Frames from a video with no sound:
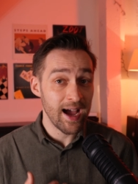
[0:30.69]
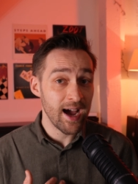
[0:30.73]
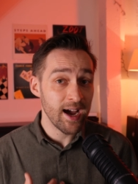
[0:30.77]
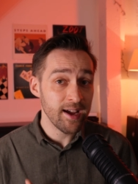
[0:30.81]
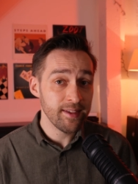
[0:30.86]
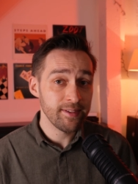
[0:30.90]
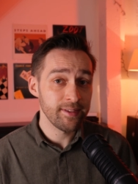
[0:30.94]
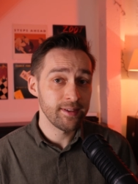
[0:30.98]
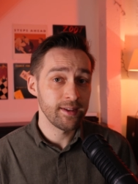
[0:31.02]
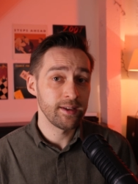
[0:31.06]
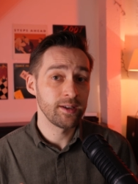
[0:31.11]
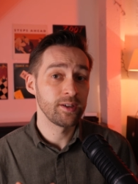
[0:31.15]
I
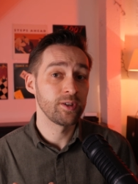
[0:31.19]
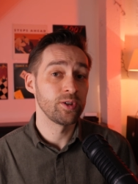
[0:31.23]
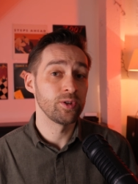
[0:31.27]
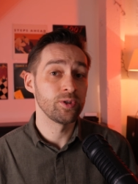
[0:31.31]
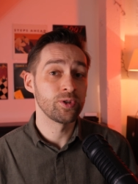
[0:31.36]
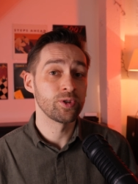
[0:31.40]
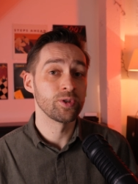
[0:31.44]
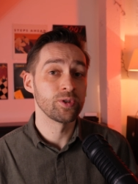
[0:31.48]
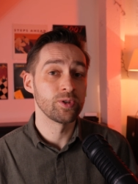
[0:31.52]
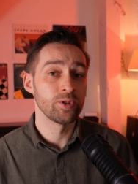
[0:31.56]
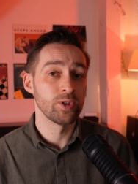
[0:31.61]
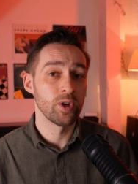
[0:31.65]
think you
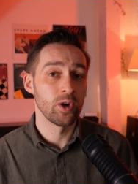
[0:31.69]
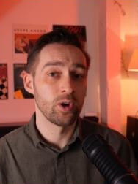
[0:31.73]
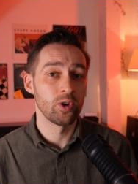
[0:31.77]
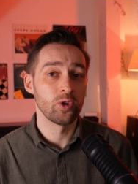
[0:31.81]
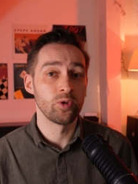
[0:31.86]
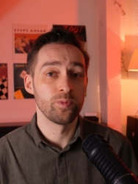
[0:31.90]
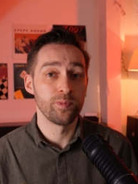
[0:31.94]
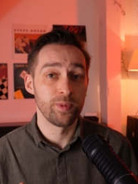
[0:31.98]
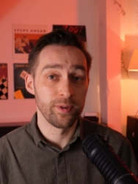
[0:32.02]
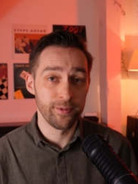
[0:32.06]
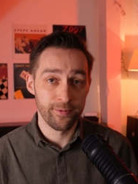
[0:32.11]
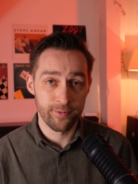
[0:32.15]
should
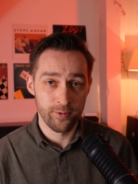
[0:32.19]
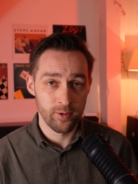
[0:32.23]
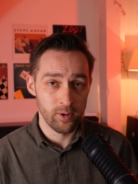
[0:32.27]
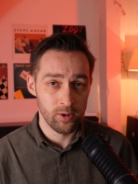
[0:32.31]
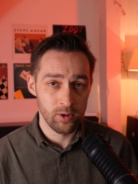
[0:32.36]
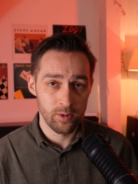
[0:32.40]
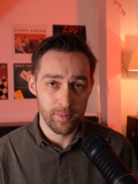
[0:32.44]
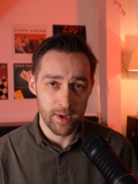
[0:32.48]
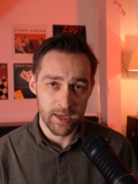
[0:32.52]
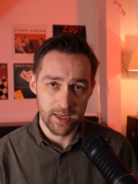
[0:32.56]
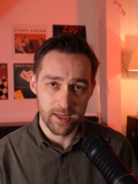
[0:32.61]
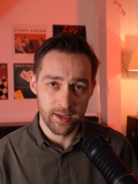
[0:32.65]
know
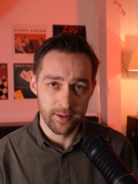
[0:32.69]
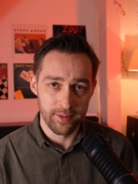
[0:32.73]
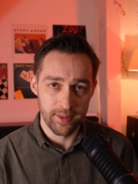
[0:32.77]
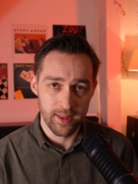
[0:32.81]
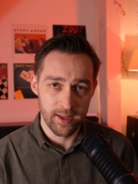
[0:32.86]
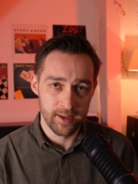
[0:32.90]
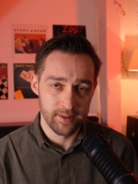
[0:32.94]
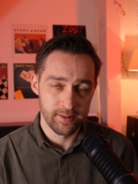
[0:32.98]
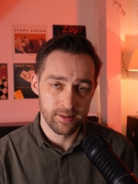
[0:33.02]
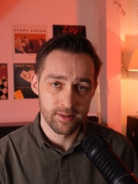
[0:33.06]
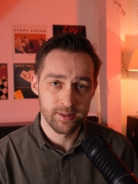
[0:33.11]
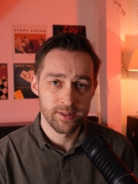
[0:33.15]
before making
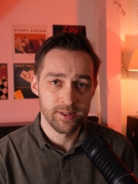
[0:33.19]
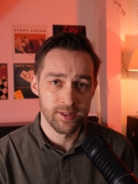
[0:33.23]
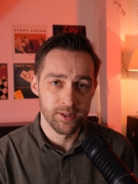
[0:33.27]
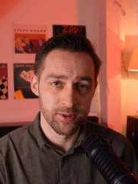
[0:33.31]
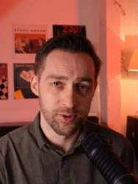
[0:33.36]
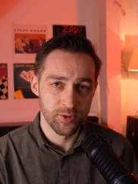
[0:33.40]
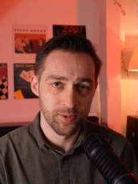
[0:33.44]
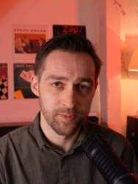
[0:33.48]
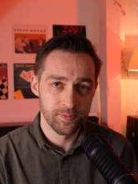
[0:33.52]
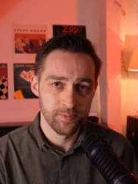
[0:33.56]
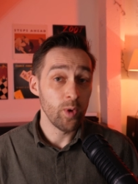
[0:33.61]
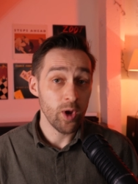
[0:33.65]
that decision.